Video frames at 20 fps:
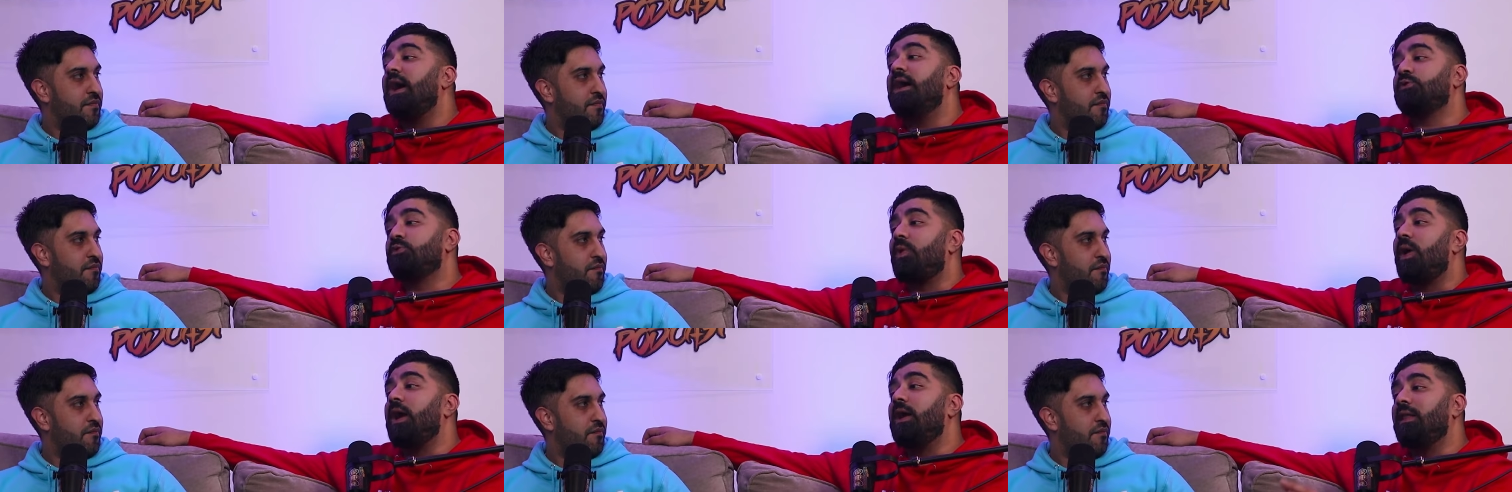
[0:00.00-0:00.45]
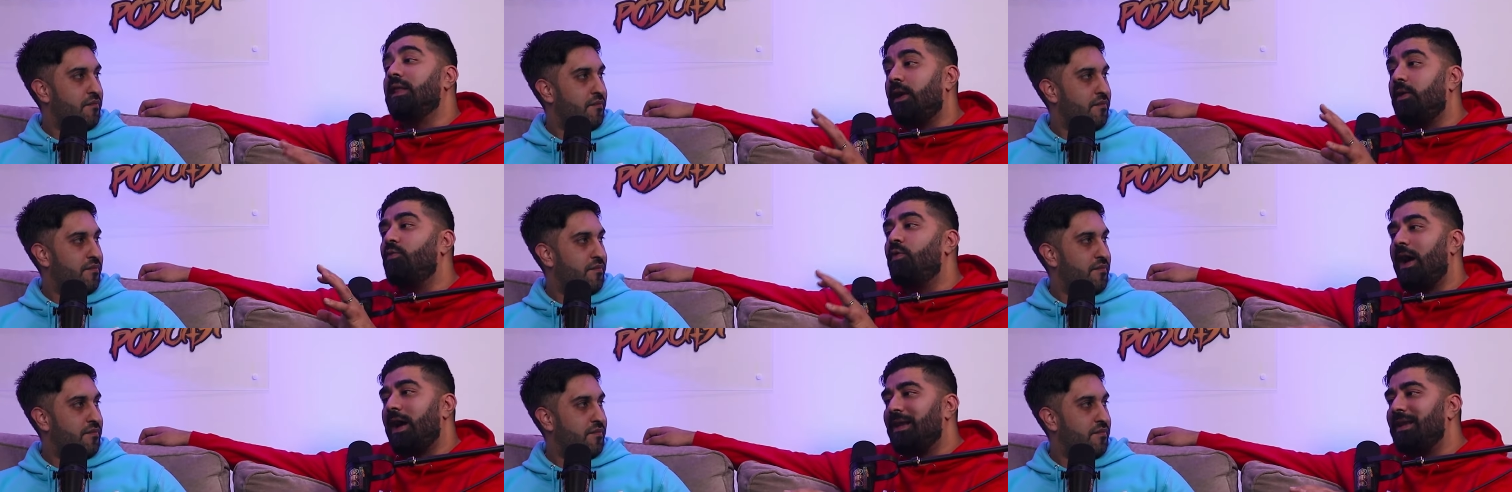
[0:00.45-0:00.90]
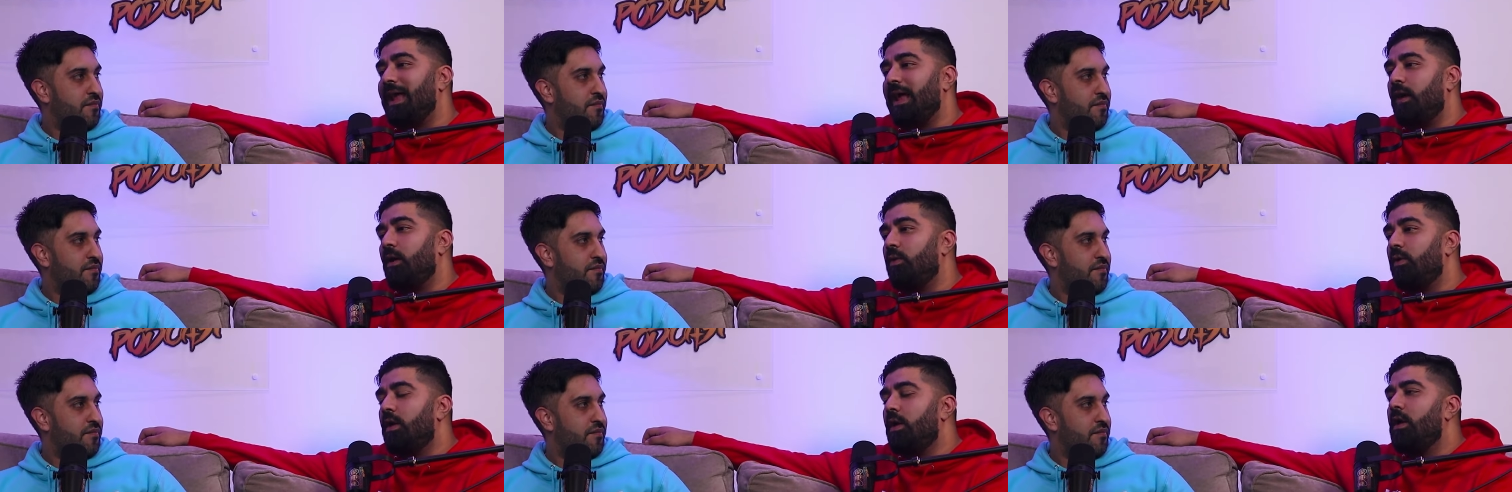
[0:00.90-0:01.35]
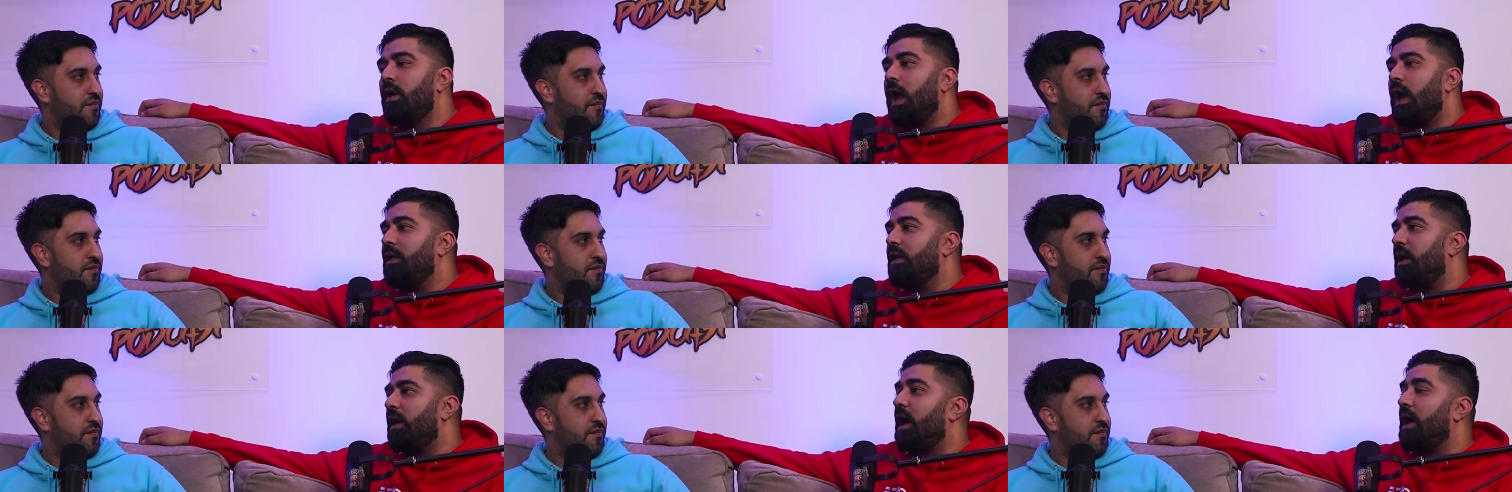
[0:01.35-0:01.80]
Speaker 1: That's why, like right now,
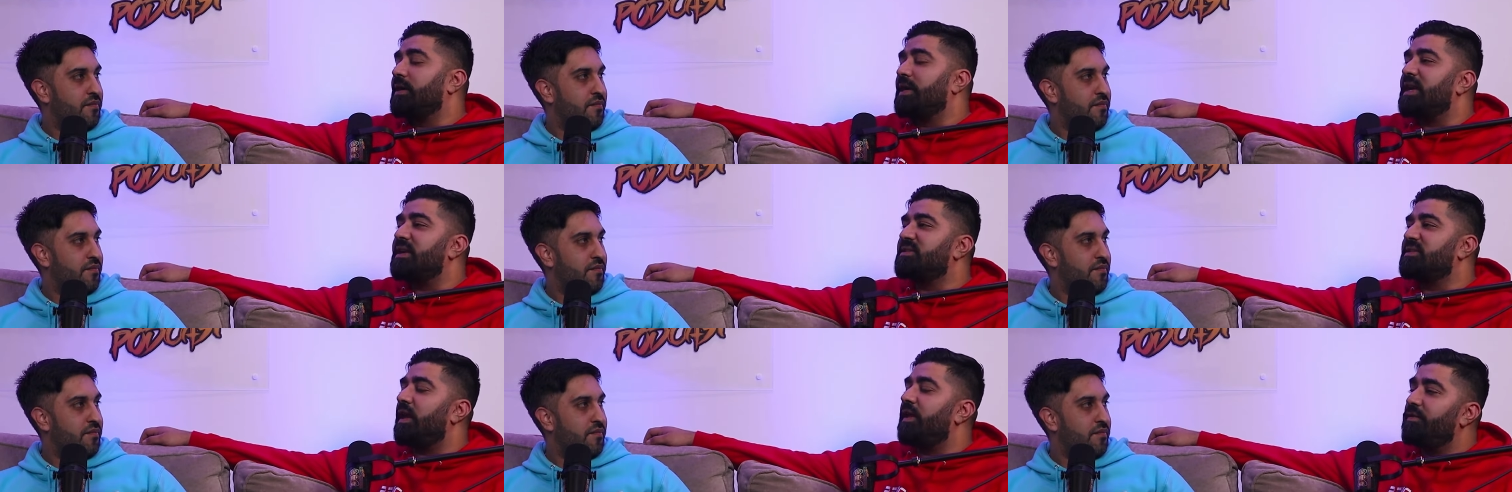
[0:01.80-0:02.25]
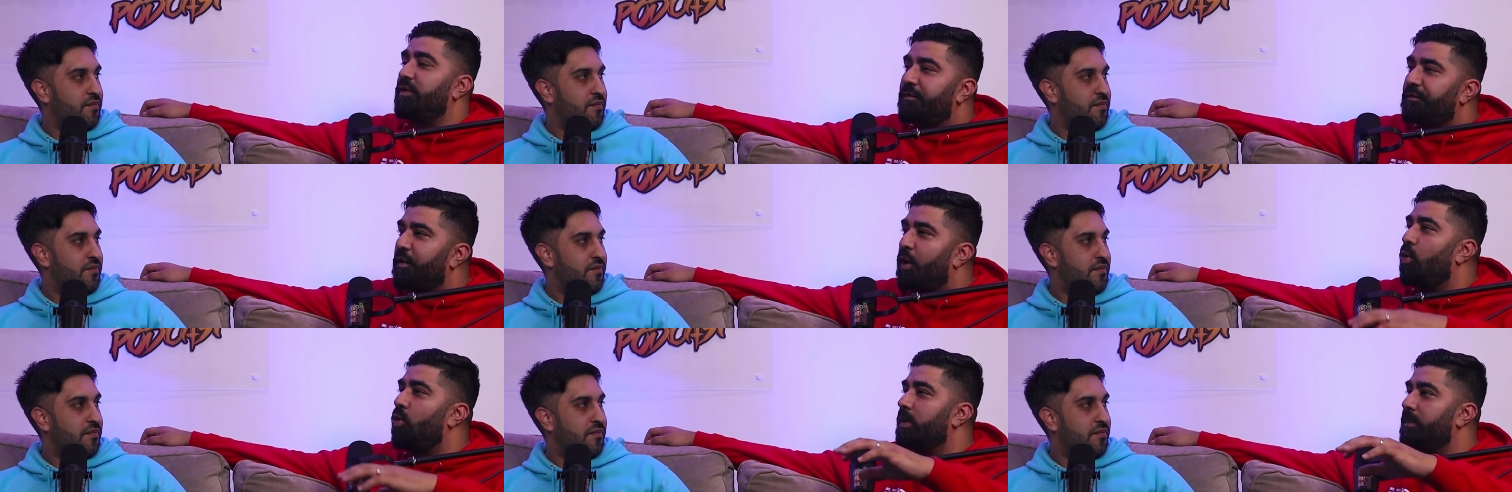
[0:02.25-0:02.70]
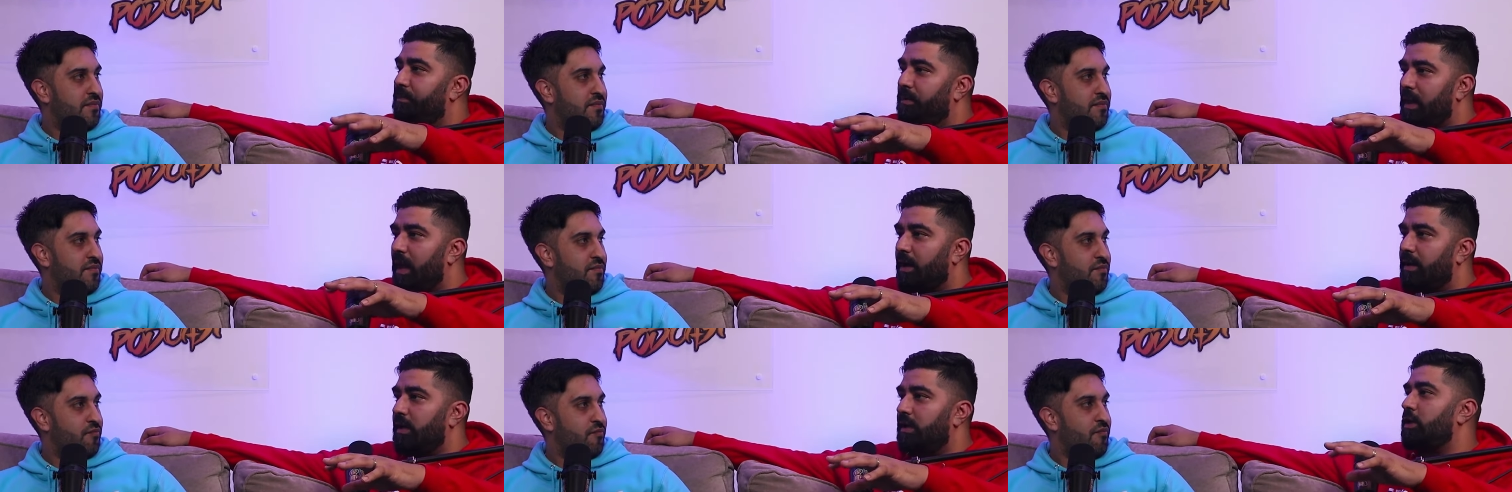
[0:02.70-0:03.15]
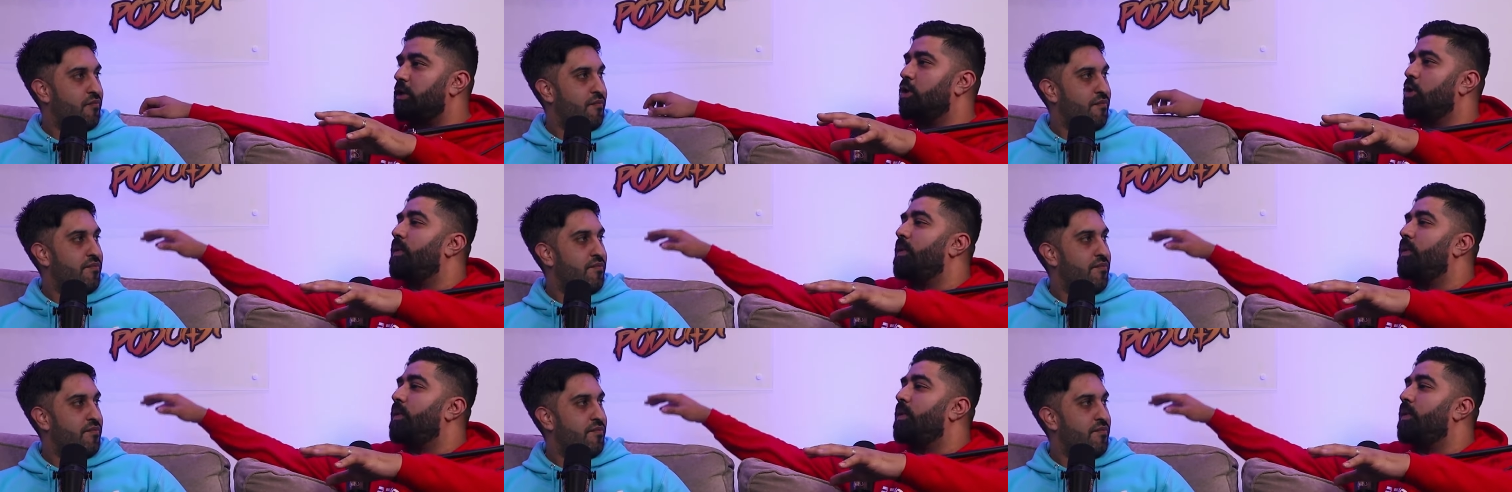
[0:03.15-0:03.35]
I, I, guess if you forward plan and